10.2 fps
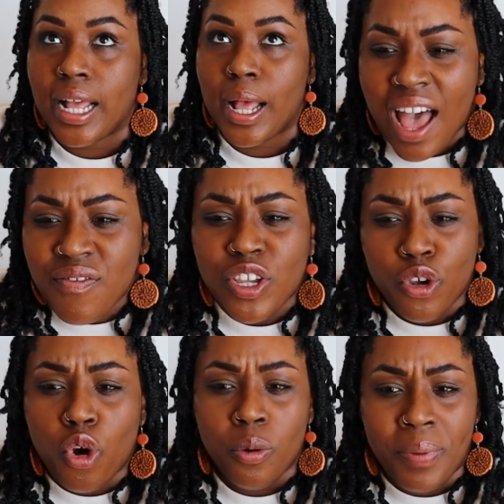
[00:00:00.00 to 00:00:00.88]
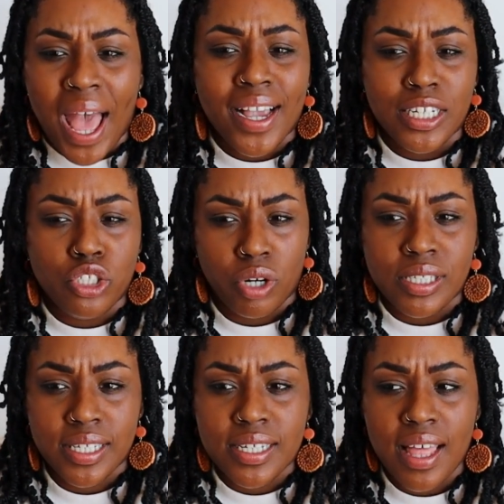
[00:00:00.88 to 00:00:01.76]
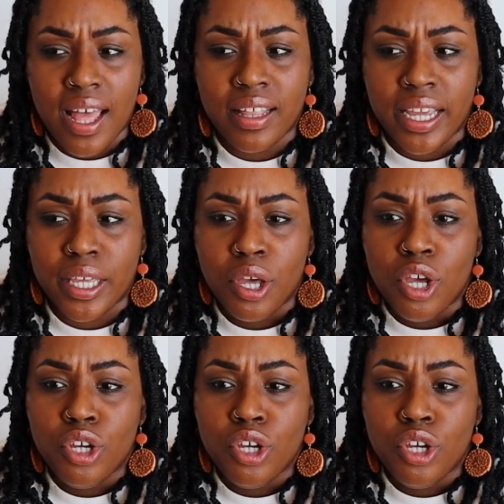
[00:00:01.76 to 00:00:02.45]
Having your own back and trusting that like,